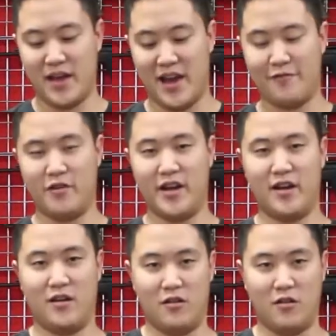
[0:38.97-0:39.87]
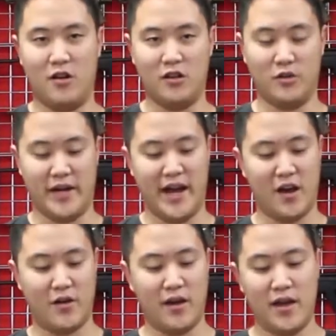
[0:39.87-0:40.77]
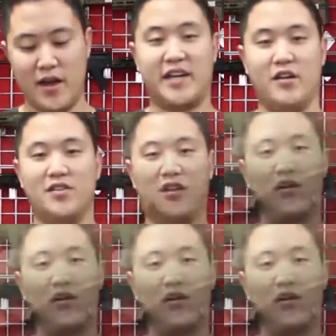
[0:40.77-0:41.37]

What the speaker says: halfway, or all the way out. Here is